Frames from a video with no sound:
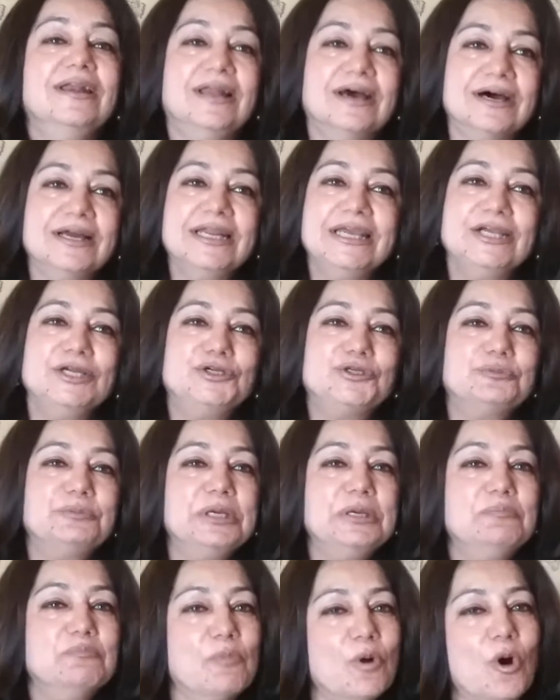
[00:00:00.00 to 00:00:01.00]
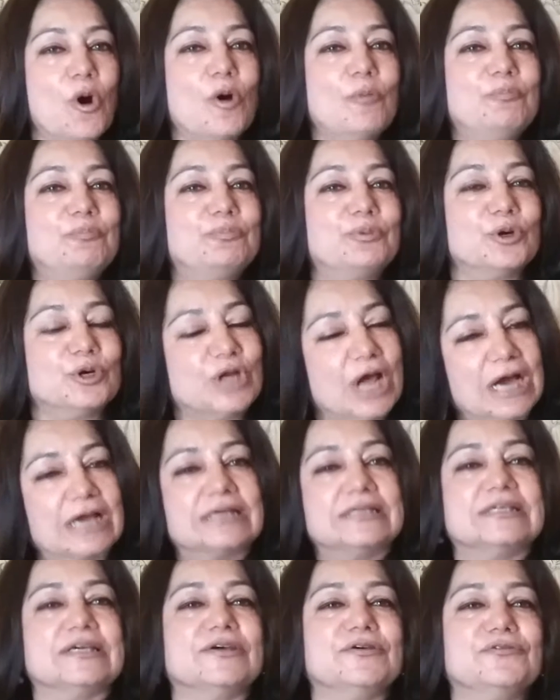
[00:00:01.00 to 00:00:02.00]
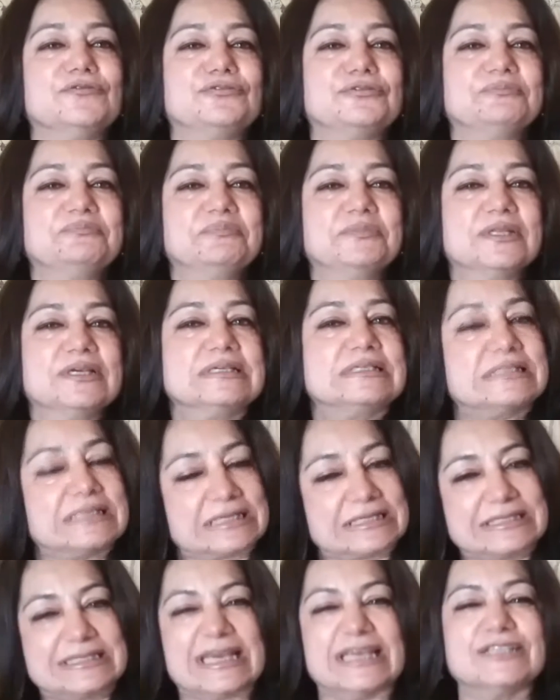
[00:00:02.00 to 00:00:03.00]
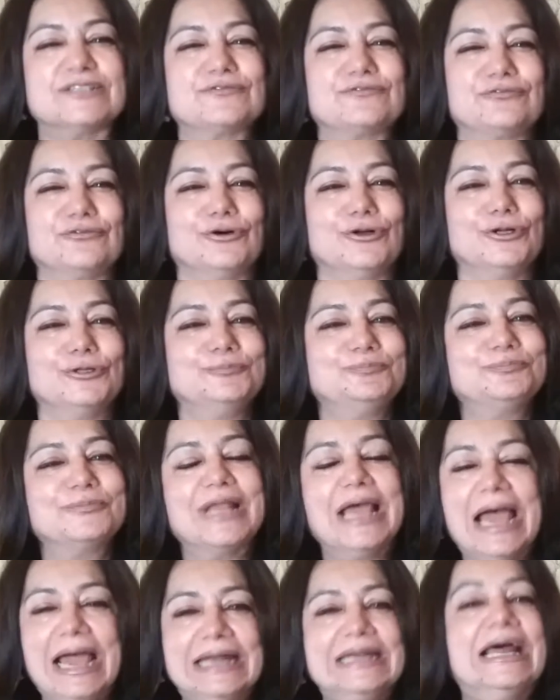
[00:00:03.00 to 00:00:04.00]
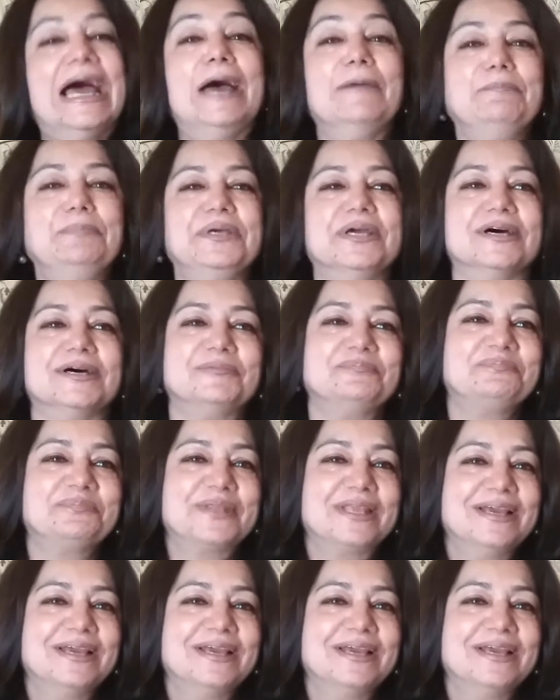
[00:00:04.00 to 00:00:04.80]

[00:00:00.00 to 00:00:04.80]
learning to be more productive, successful, and happier.